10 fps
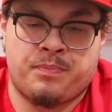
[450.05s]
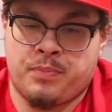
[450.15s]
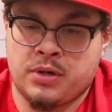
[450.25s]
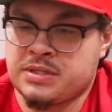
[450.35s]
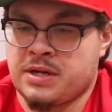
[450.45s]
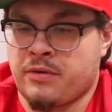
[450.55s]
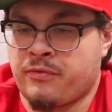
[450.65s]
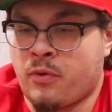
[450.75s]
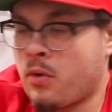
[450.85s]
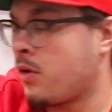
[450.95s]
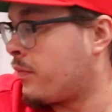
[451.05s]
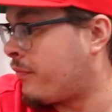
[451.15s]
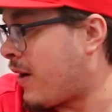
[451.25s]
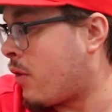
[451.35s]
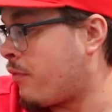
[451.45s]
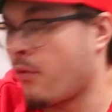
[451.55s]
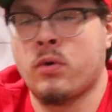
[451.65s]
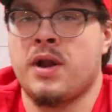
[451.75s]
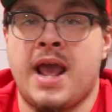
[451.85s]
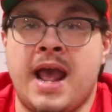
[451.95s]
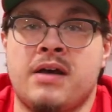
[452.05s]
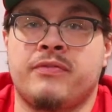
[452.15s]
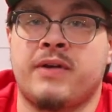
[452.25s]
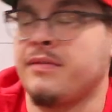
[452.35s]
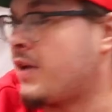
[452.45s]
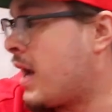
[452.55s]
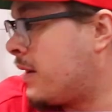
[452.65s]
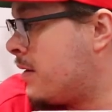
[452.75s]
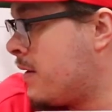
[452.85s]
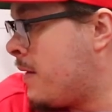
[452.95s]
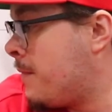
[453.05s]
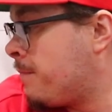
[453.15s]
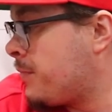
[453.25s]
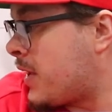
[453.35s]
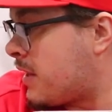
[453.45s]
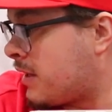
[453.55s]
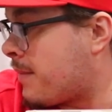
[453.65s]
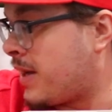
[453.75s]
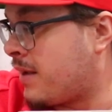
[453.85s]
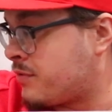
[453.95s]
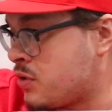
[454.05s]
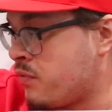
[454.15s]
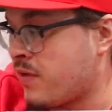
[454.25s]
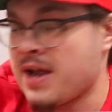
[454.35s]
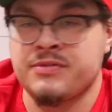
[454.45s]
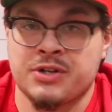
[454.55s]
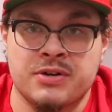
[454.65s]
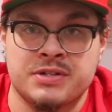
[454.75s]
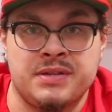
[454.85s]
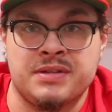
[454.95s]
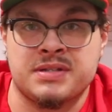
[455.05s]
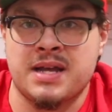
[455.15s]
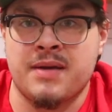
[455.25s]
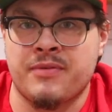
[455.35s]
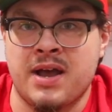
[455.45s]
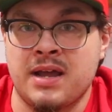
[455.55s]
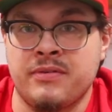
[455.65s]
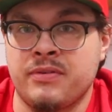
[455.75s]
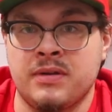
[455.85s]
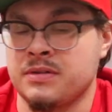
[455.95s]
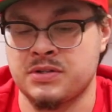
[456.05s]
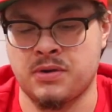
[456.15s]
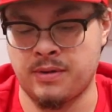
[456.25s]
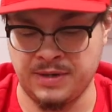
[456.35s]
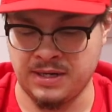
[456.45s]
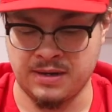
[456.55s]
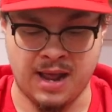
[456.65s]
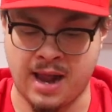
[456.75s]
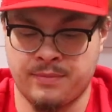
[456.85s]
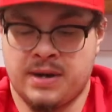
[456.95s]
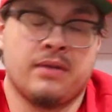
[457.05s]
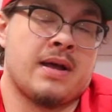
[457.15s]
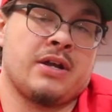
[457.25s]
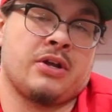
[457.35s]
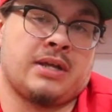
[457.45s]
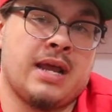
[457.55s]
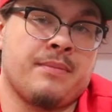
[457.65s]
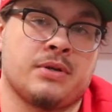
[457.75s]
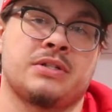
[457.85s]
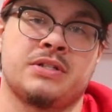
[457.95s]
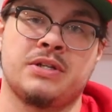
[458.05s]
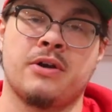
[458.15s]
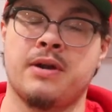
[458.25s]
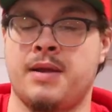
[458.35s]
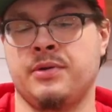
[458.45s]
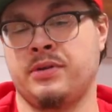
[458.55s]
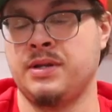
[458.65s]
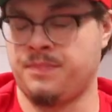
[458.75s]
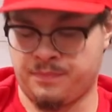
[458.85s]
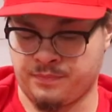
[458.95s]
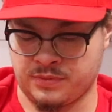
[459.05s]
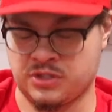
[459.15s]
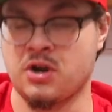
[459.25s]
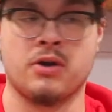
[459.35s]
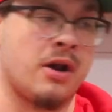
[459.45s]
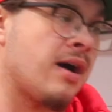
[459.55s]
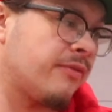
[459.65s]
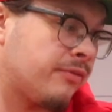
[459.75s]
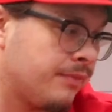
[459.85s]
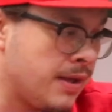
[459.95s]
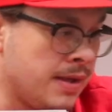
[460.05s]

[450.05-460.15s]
books that are four, five, four and a half. I've got, I think I might have two five stars in this top five. So I mean, I read a lot of good King books this year, and I really started off.